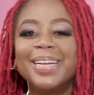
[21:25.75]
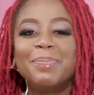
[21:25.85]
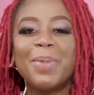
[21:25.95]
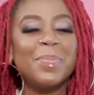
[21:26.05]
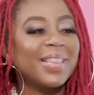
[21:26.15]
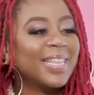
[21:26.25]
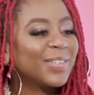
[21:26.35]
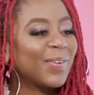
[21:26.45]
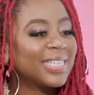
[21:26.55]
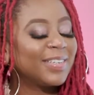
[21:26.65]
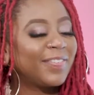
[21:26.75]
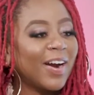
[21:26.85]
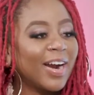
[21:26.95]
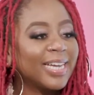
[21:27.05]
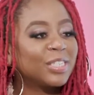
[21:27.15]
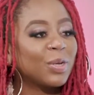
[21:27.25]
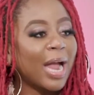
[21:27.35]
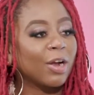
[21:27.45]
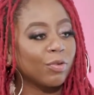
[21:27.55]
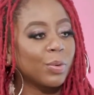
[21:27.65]
My mother's a Rastafarian, so
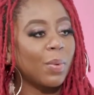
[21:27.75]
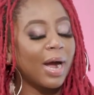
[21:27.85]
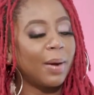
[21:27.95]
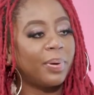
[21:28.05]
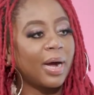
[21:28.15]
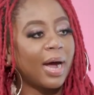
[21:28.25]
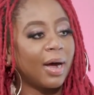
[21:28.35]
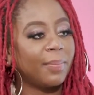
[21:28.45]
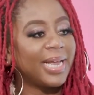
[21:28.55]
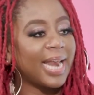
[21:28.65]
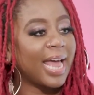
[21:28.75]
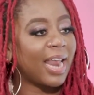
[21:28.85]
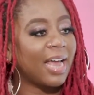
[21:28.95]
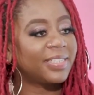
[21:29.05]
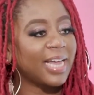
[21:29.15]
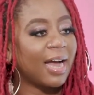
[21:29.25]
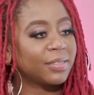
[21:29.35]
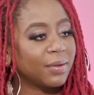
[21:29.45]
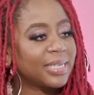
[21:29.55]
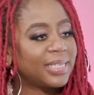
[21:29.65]
I grew up in that lifestyle.
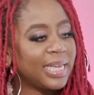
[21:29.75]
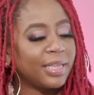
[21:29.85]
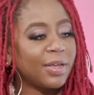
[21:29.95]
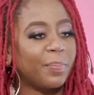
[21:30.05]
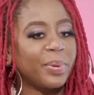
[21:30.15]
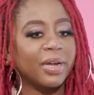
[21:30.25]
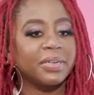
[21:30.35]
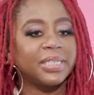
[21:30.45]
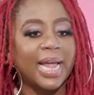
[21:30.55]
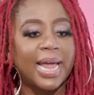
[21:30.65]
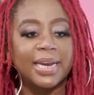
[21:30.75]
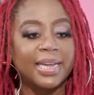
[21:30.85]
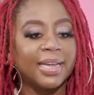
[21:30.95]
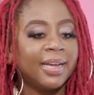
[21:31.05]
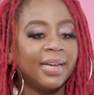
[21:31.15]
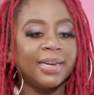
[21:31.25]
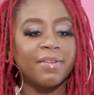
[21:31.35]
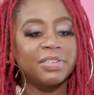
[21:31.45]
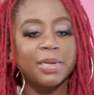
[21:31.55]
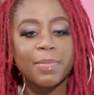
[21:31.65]
So that's Ethiopian Christianity.
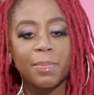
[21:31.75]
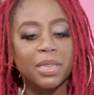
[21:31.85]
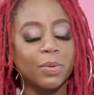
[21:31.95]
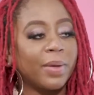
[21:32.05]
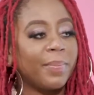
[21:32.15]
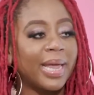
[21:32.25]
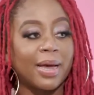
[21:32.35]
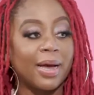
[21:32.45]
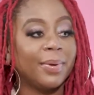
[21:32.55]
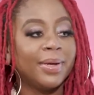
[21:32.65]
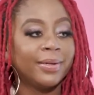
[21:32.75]
Never seen my mother wear makeup.